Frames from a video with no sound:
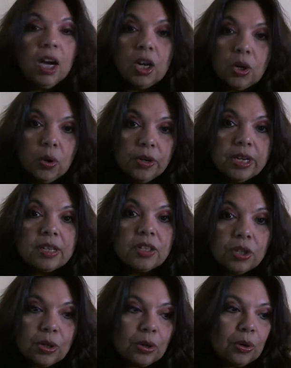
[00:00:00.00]
According
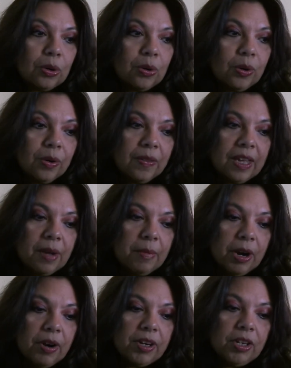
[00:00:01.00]
to the
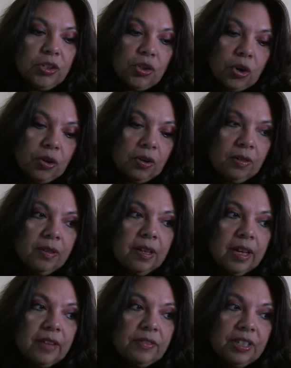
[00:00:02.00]
American Journal
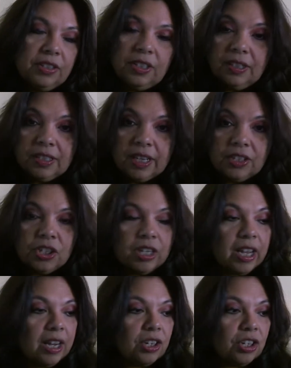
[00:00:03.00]
of Distance
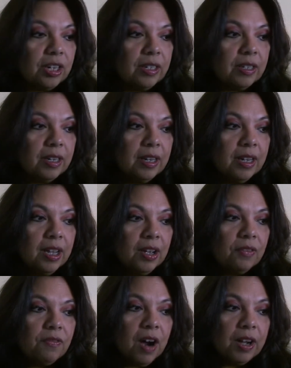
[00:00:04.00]
Education,
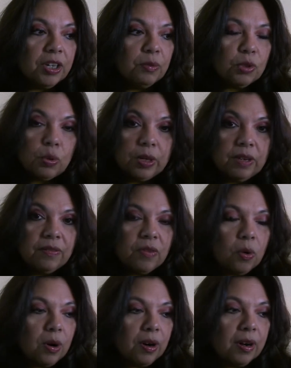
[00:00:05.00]
Volume
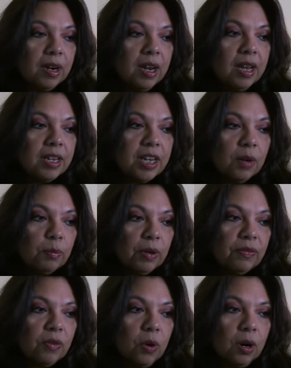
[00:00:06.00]
24,
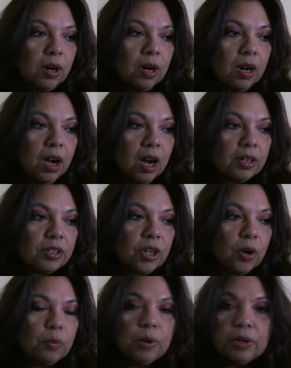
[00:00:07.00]
Number 4,
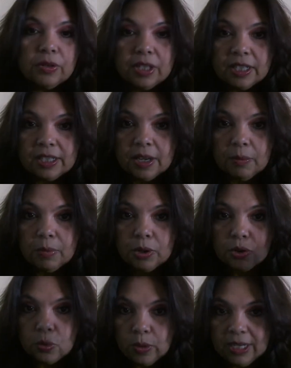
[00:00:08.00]
October,
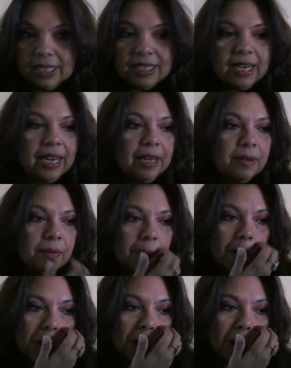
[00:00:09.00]
December 2010,